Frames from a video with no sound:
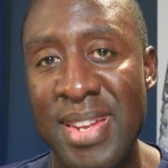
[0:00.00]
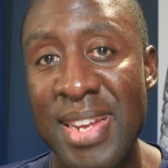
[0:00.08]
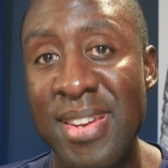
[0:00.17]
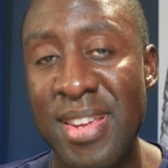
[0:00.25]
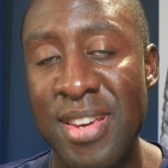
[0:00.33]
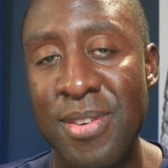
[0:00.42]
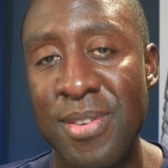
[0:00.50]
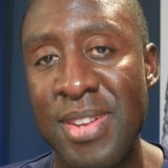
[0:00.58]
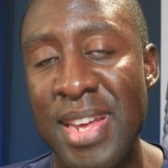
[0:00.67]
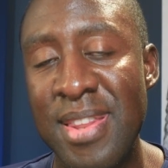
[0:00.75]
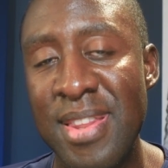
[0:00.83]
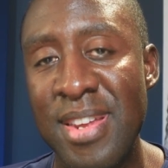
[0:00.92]
to use
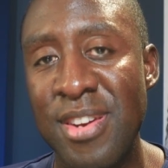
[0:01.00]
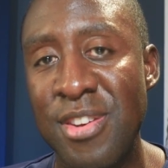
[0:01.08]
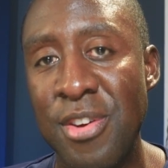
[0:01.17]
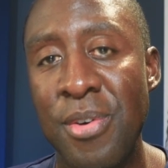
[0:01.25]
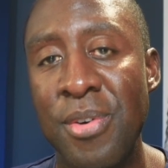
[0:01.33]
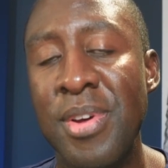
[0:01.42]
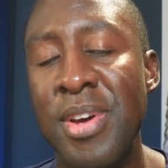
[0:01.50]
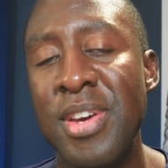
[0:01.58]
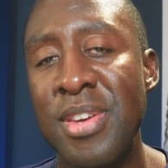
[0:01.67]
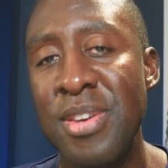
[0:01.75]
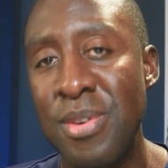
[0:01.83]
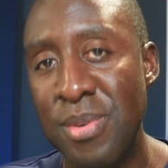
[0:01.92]
and then don't
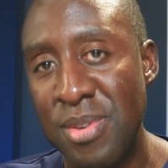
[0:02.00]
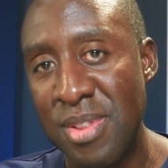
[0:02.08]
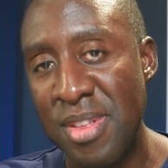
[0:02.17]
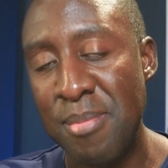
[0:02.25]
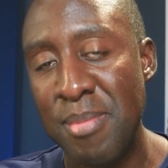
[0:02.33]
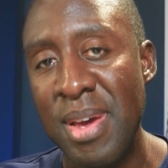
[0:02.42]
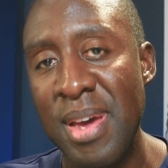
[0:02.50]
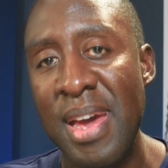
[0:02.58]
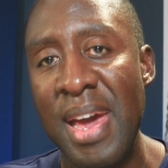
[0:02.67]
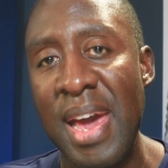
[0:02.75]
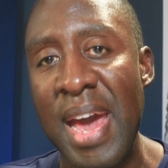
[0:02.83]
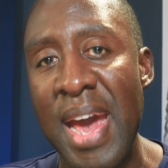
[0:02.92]
use them
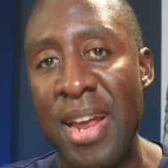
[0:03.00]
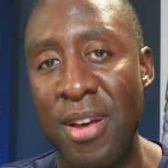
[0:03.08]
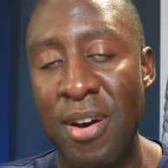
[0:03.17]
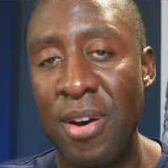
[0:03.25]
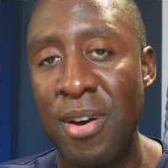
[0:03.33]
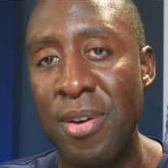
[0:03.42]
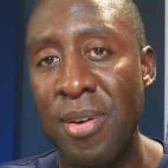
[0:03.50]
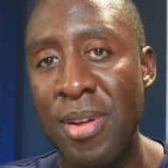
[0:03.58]
at all.